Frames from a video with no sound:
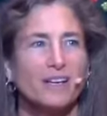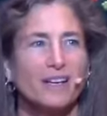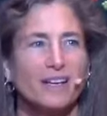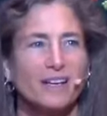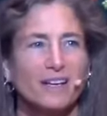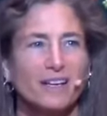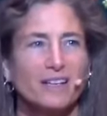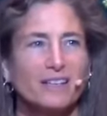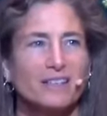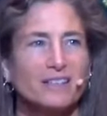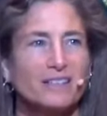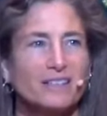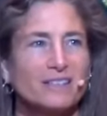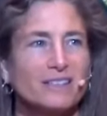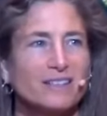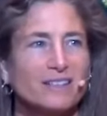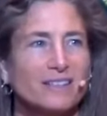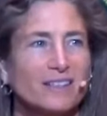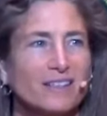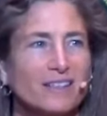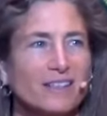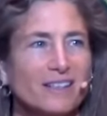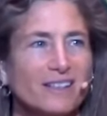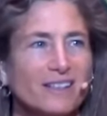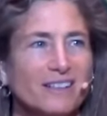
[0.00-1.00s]
and his
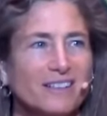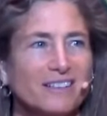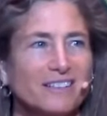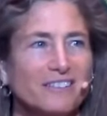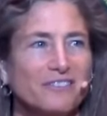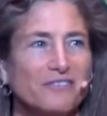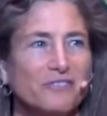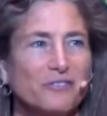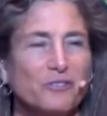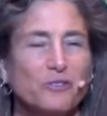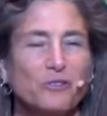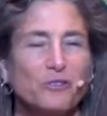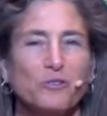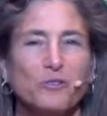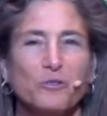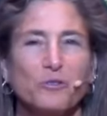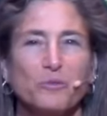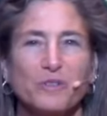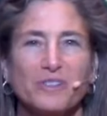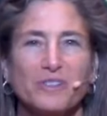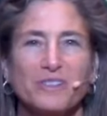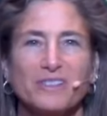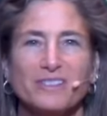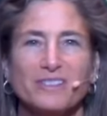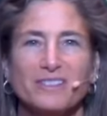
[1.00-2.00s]

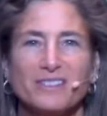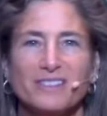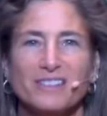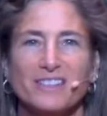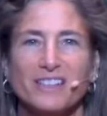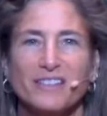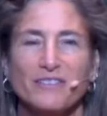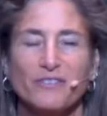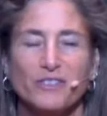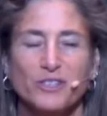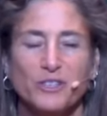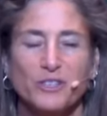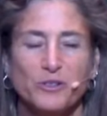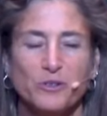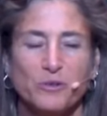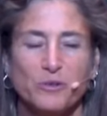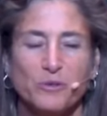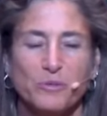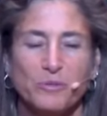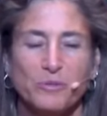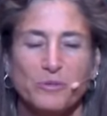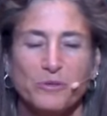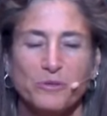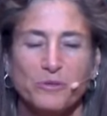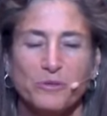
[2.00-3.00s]
food was given to
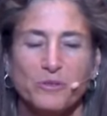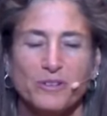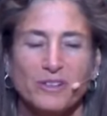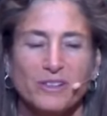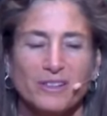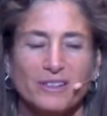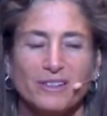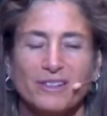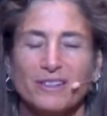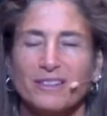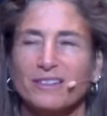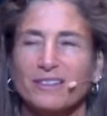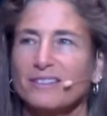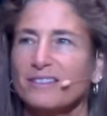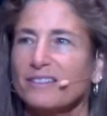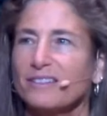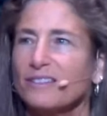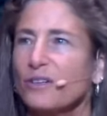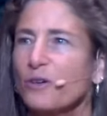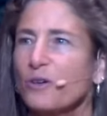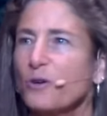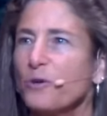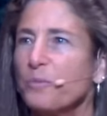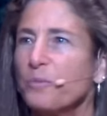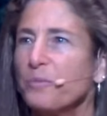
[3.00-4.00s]
him through a
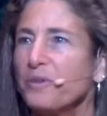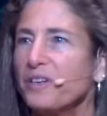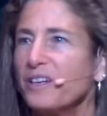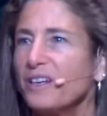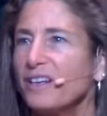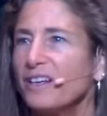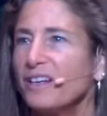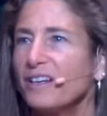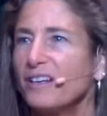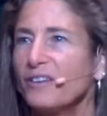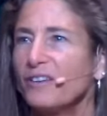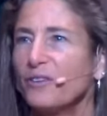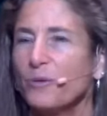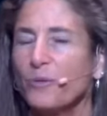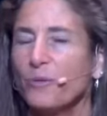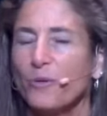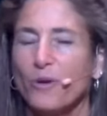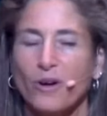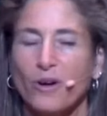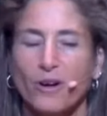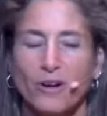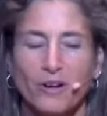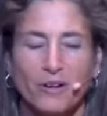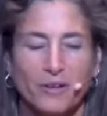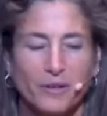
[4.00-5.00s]
little opening in the
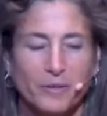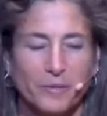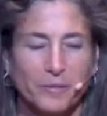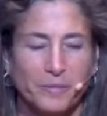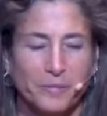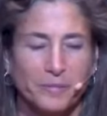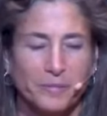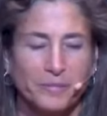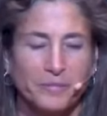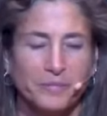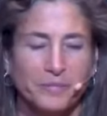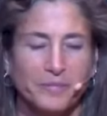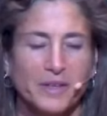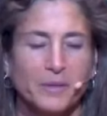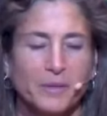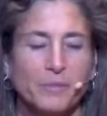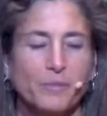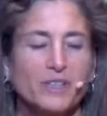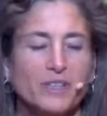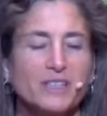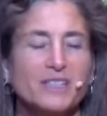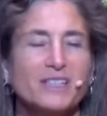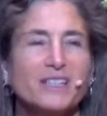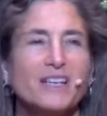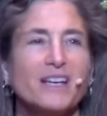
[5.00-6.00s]
wall. And
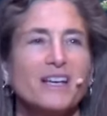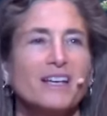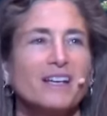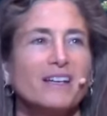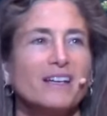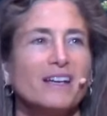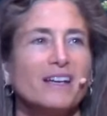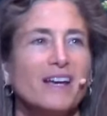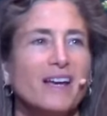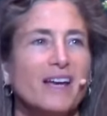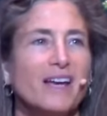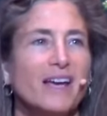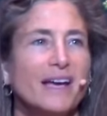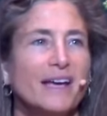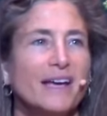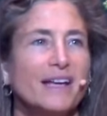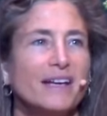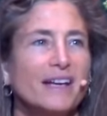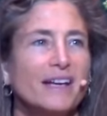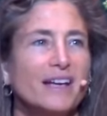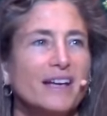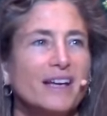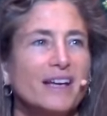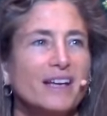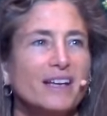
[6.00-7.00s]
one day
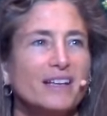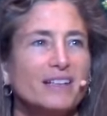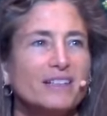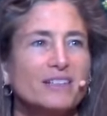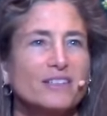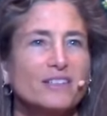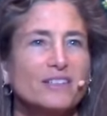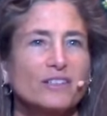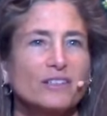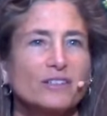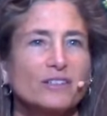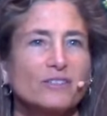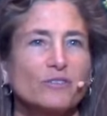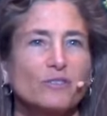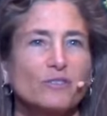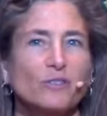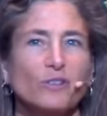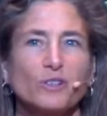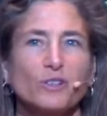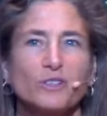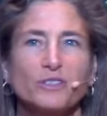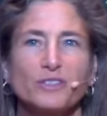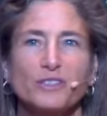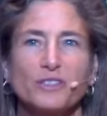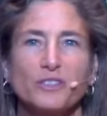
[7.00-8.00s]
an ant
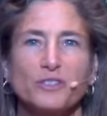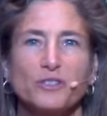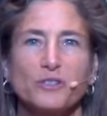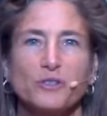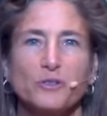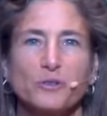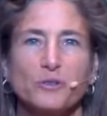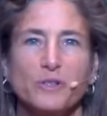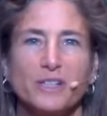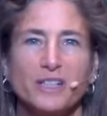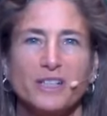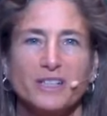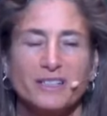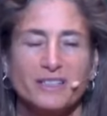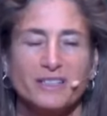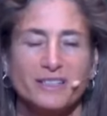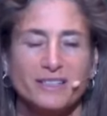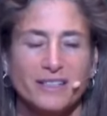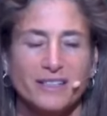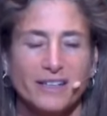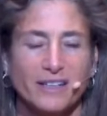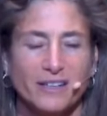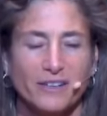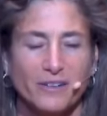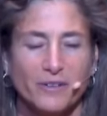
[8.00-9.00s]
crawled into his
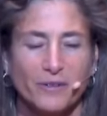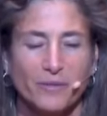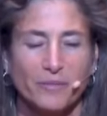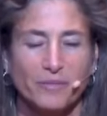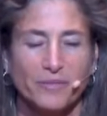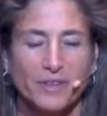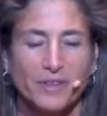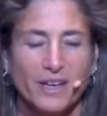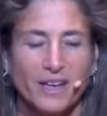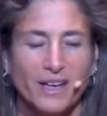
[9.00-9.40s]
cell